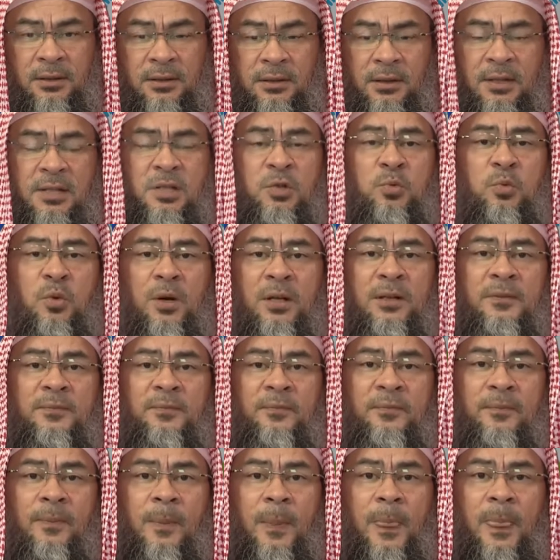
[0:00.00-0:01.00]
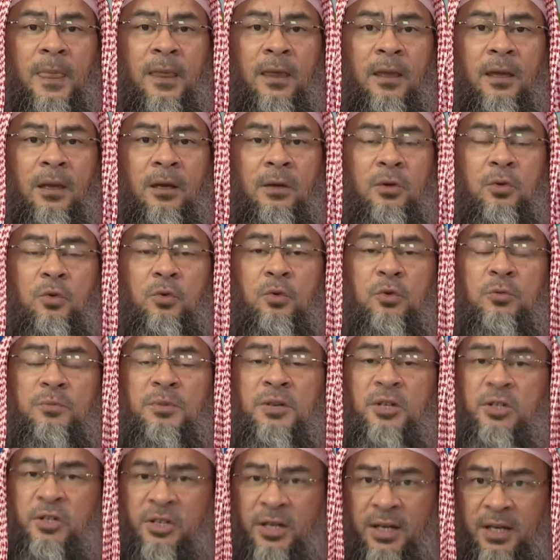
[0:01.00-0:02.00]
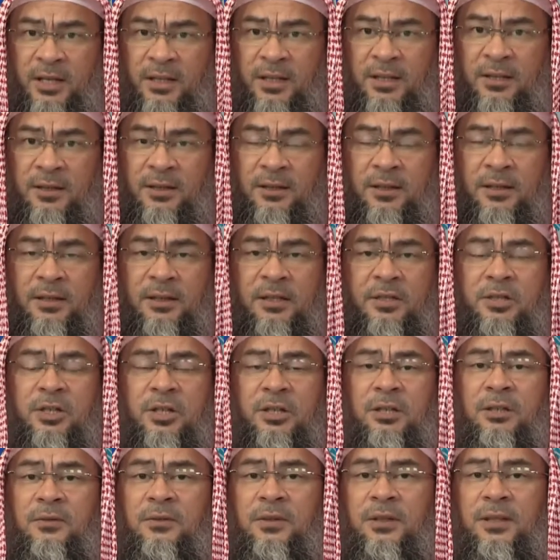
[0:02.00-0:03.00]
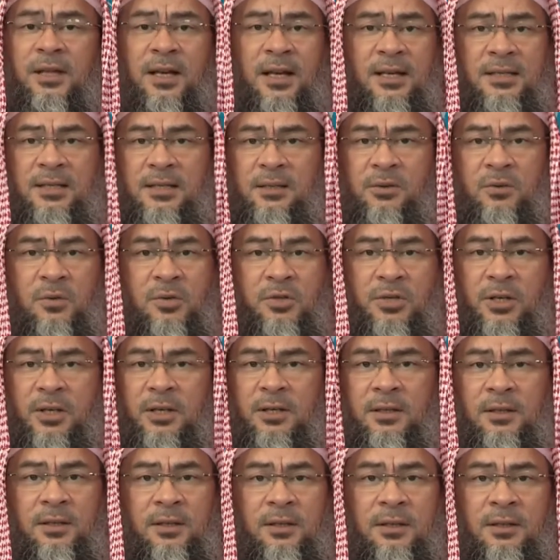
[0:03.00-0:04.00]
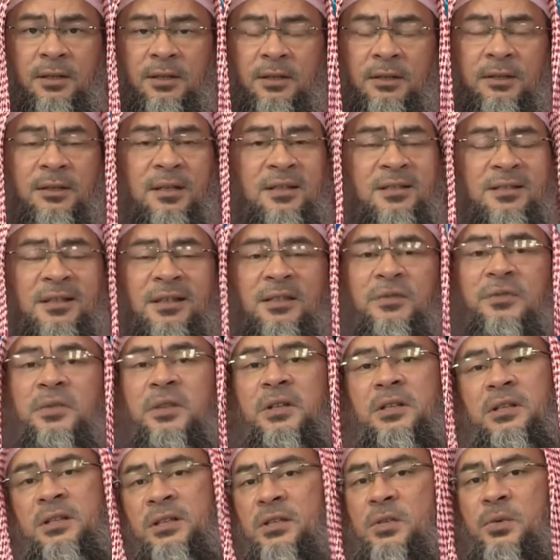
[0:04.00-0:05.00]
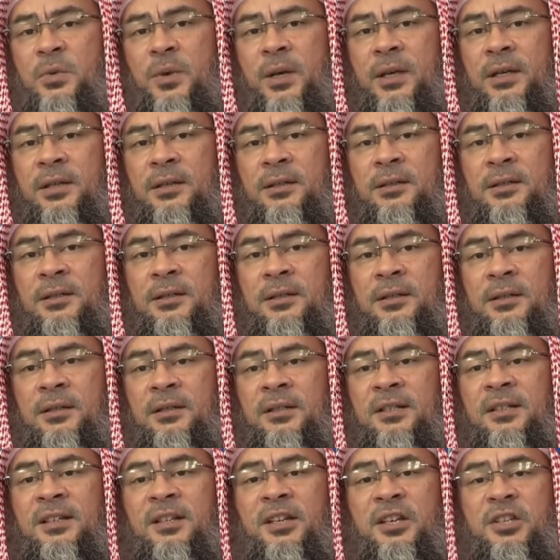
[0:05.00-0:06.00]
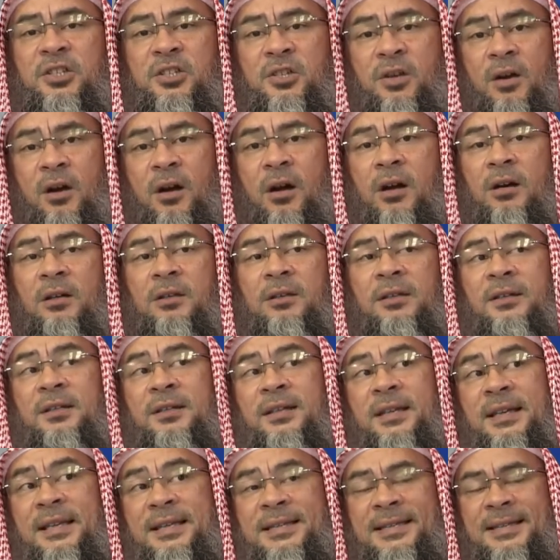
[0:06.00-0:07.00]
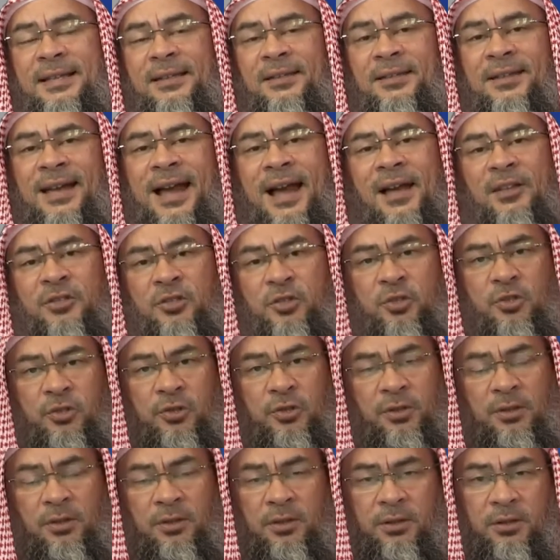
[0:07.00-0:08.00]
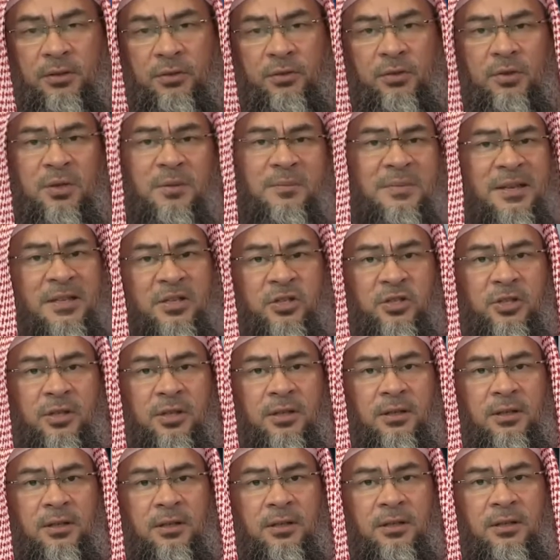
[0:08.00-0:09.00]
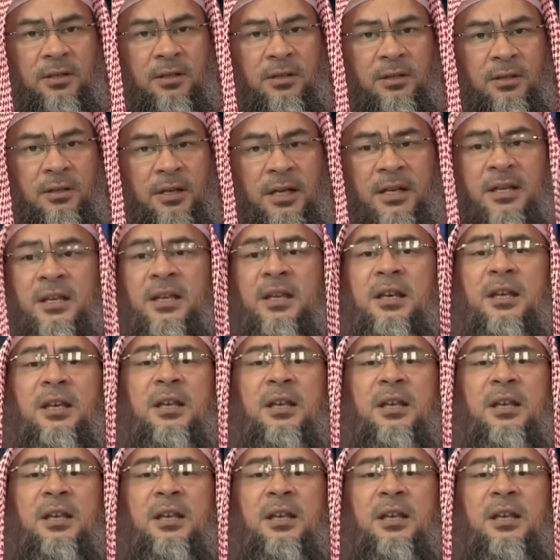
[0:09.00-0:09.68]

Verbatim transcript: This one, who would be shaded in the shade of Allah Azza wa Jal, does not feel this way. His heart is attached to the masjid and he